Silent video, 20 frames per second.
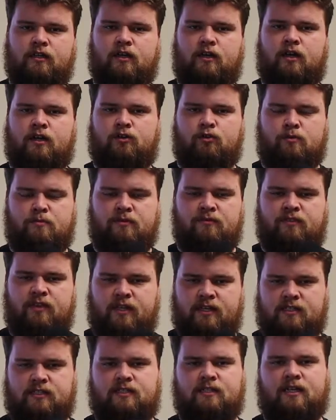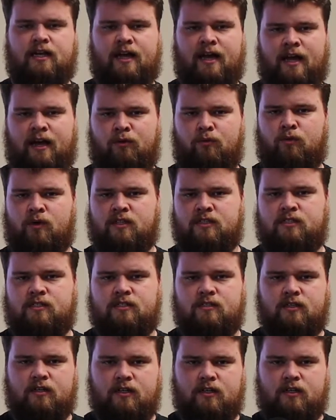a group of things at
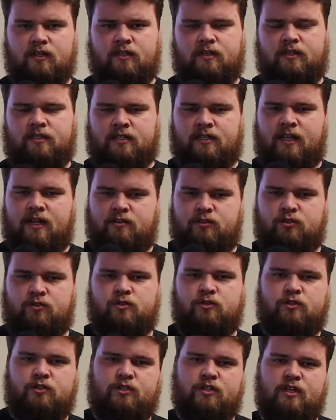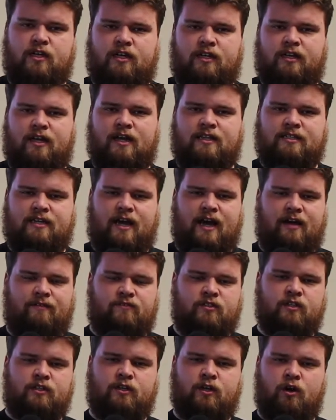once. This allows users not to have
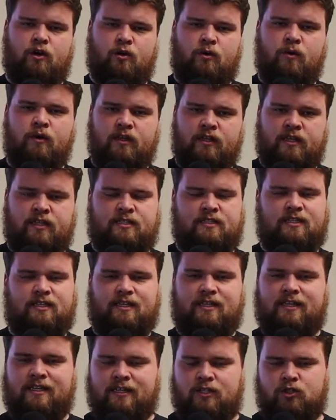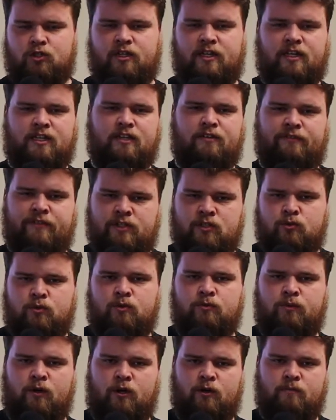to go into each
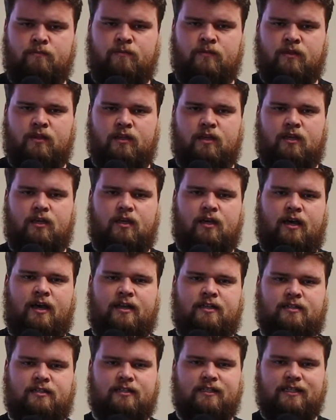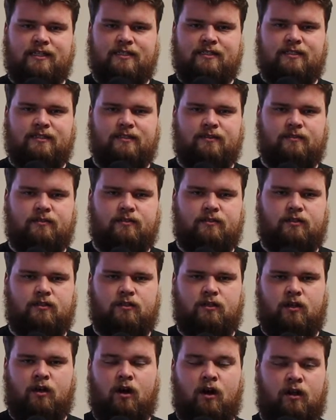individual row and delete
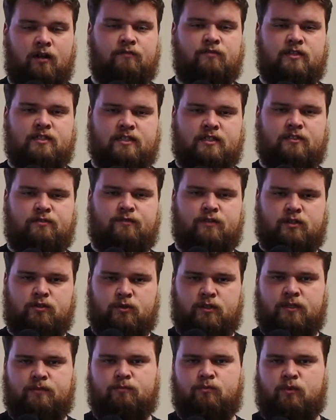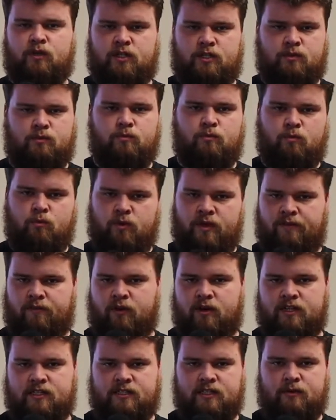all of these individually, which we've
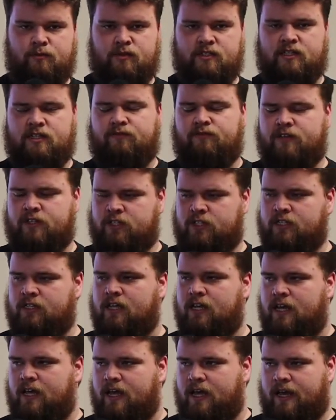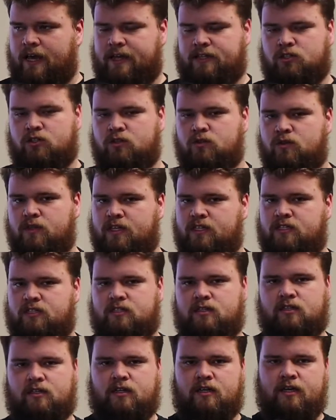already said was inefficient. And to do
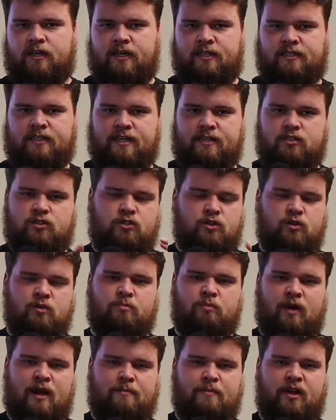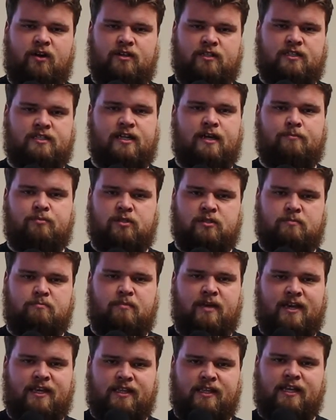this, it takes two primary steps:
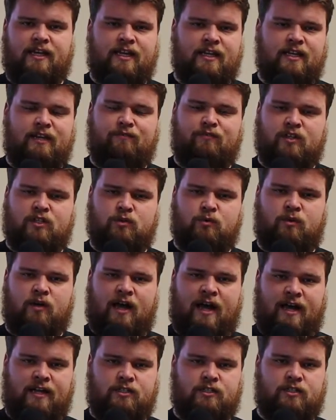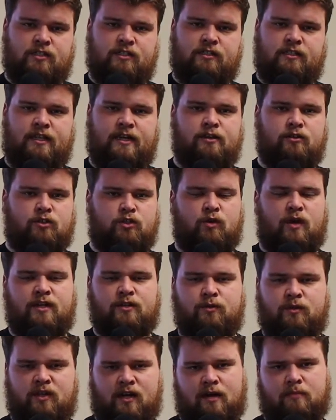making the individual action that you're trying
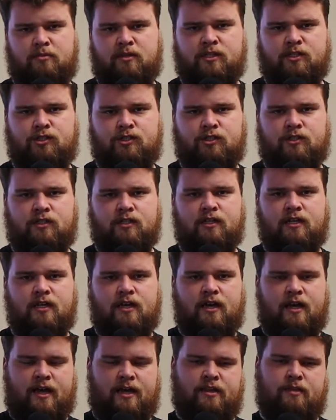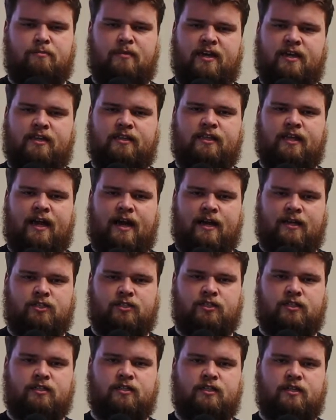to accomplish, and then making the
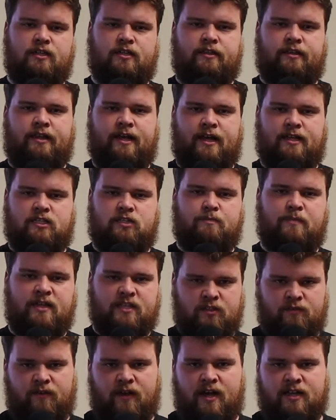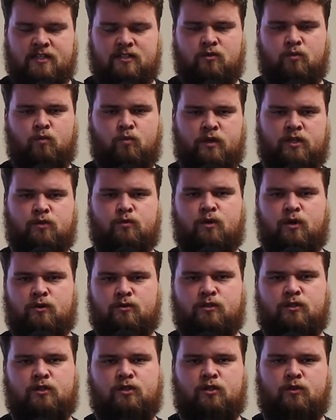action that specifies which
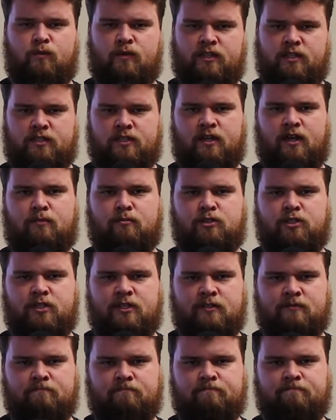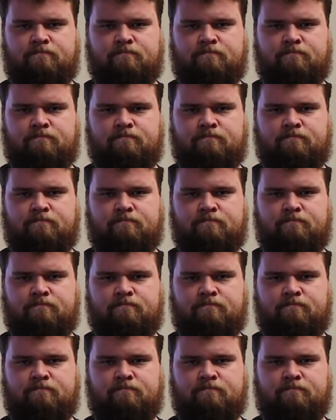rows you want this accomplished on.